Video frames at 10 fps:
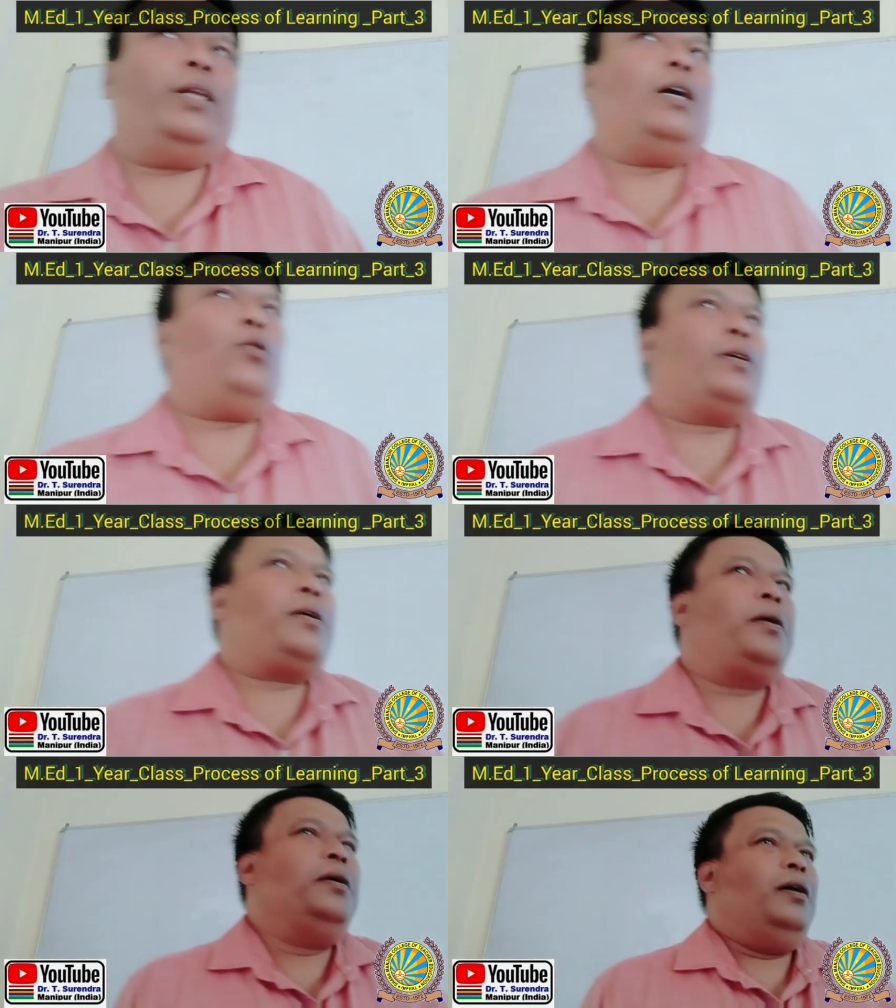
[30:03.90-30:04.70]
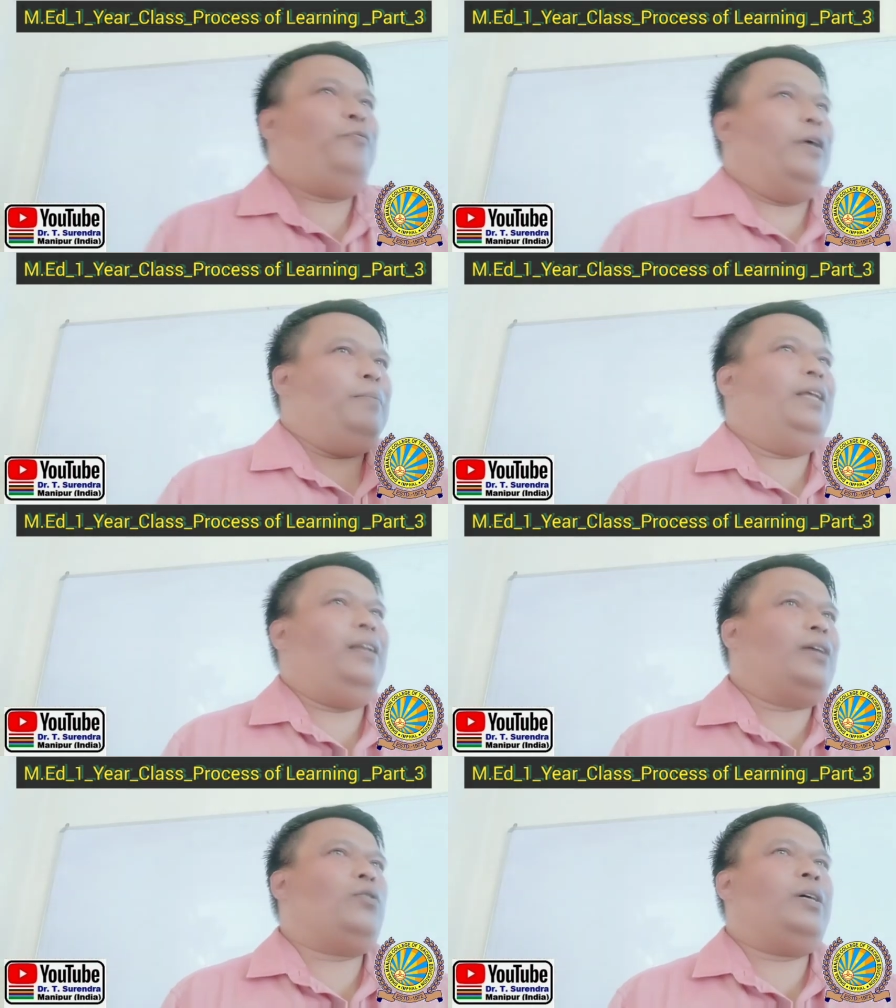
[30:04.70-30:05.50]
our family
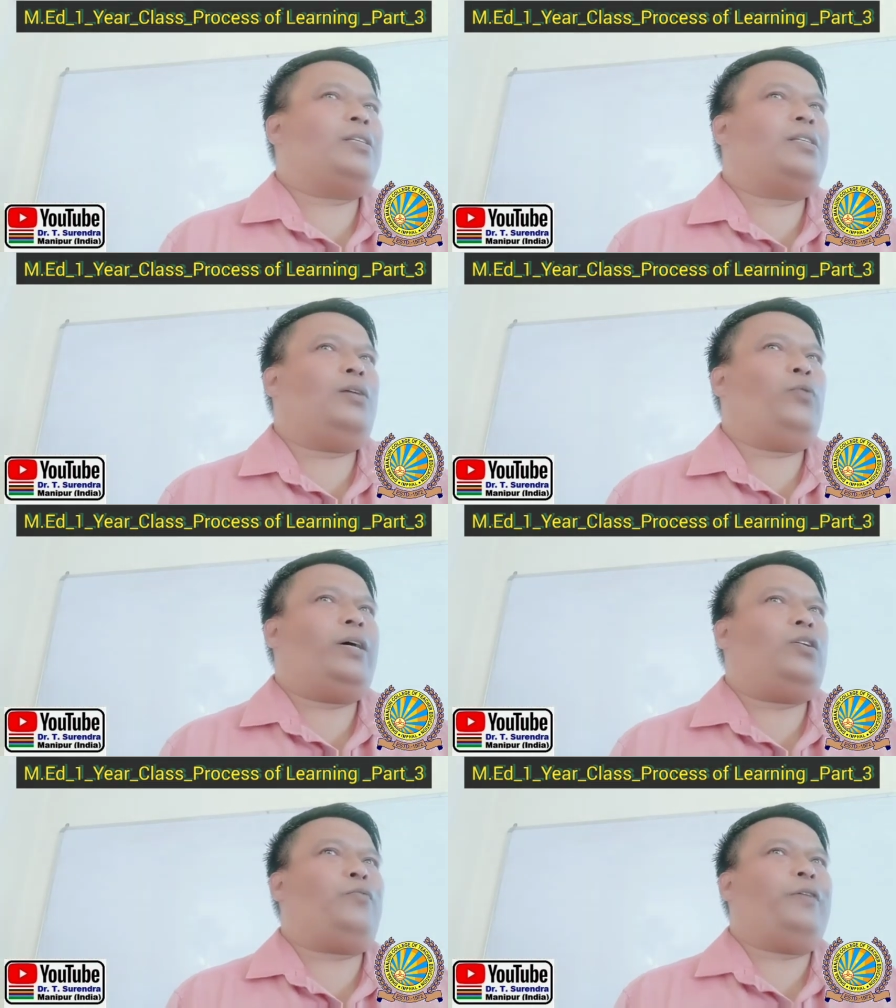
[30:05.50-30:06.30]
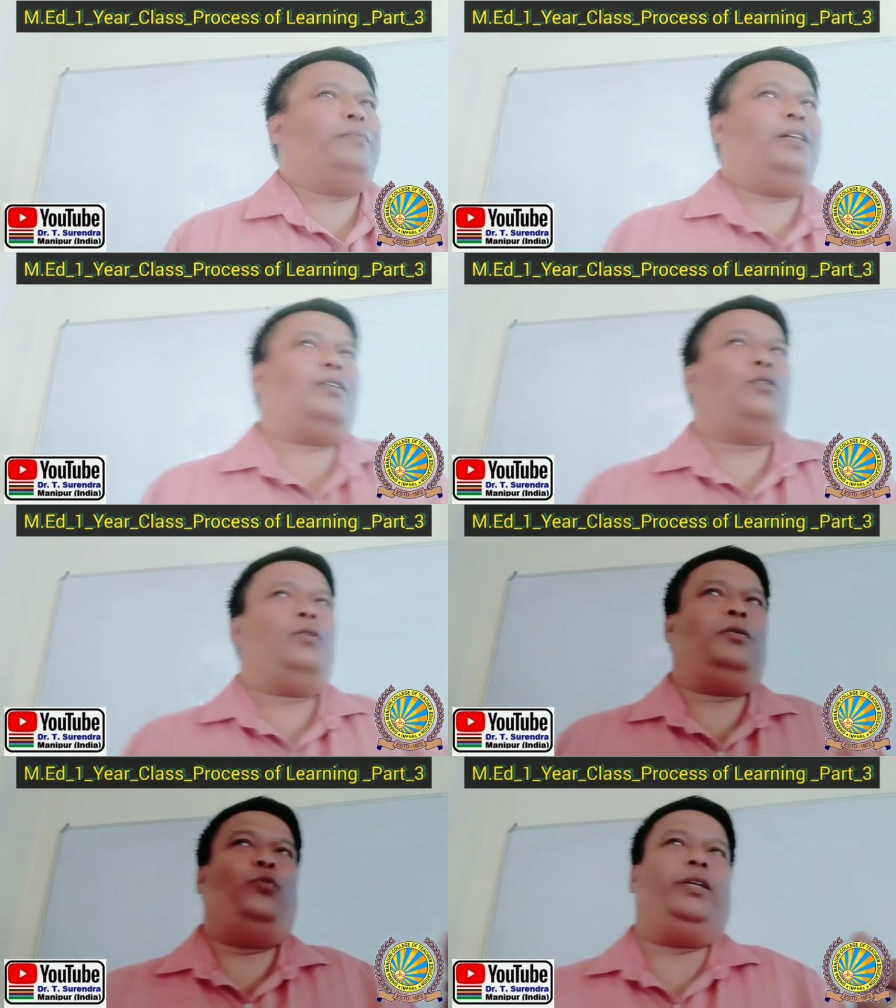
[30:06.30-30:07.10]
language, we are not
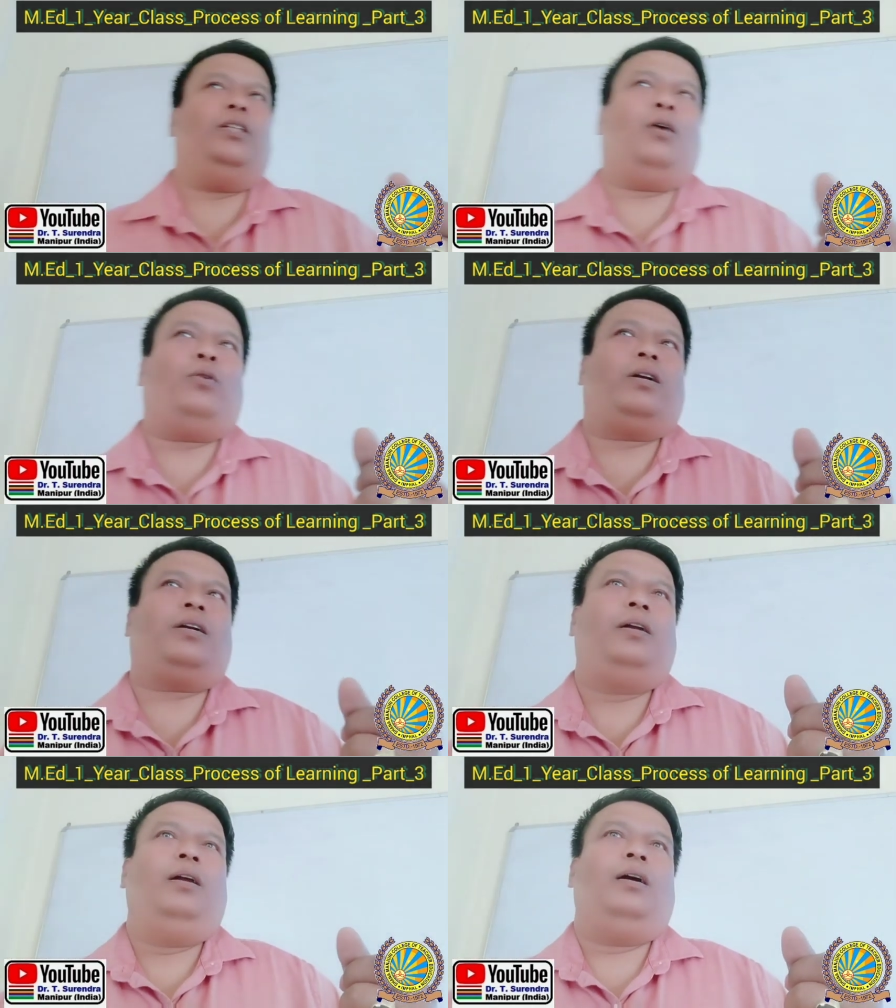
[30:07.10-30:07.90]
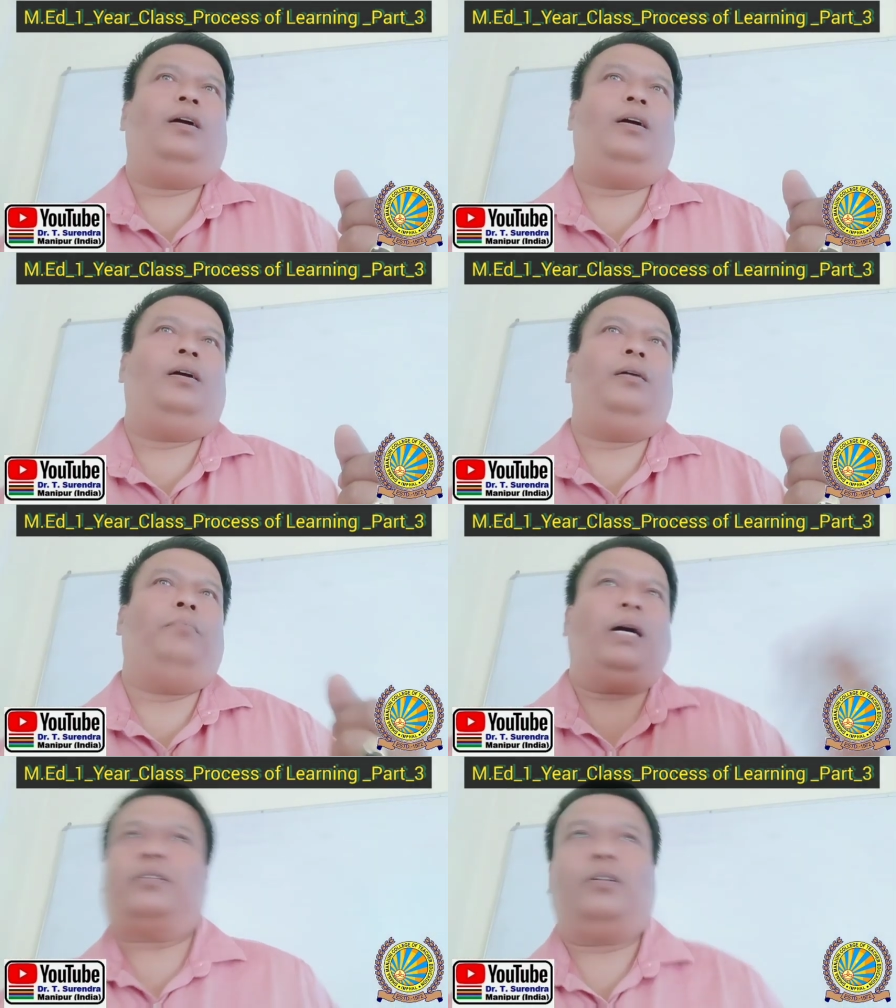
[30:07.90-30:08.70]
familiar with our
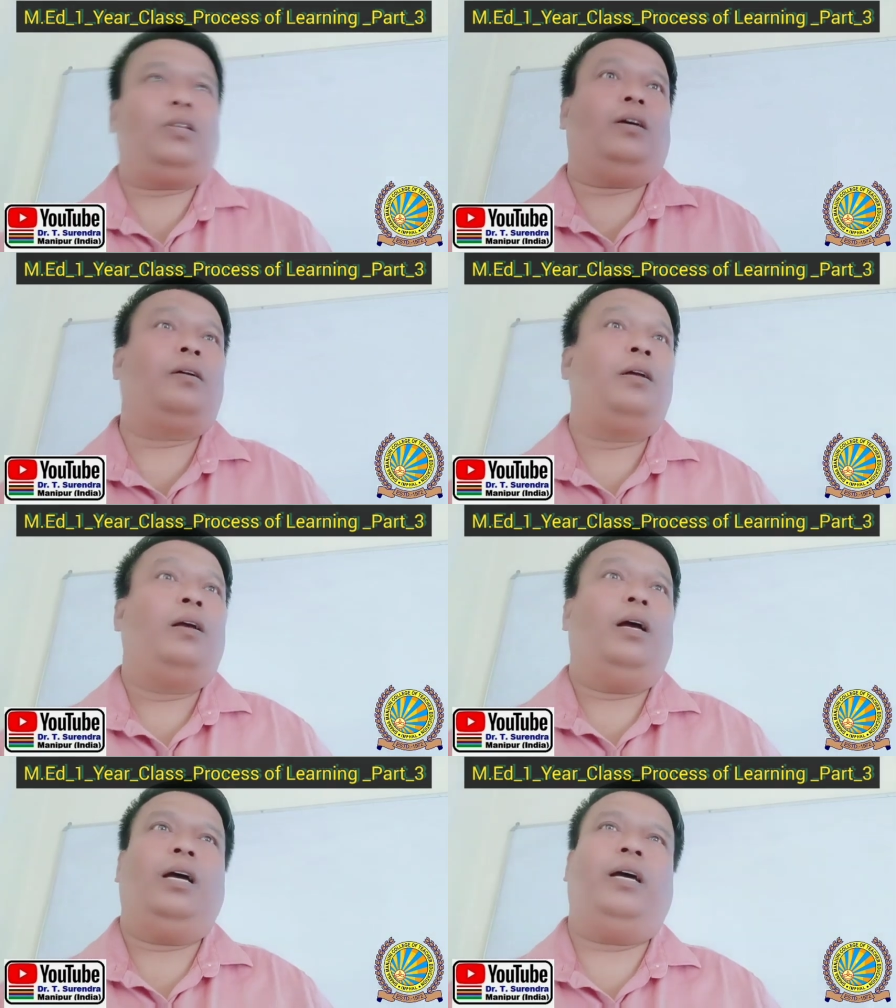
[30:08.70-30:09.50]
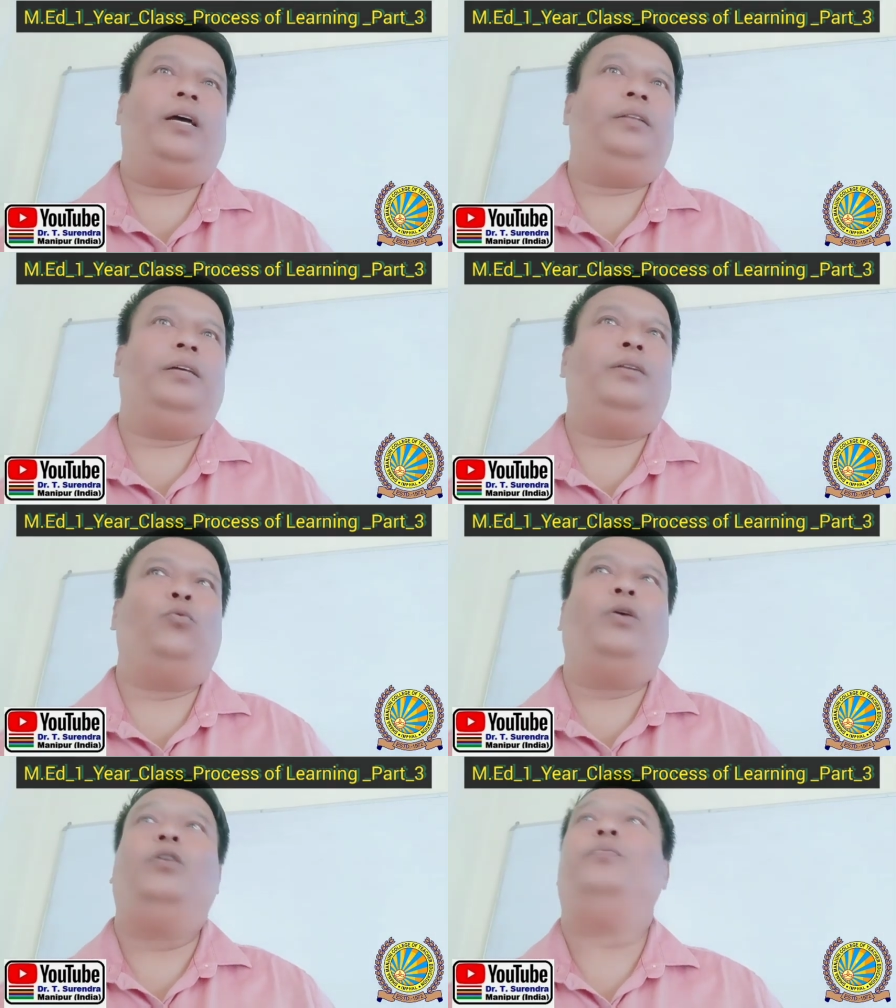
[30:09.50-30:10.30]
mother tongue, and then we will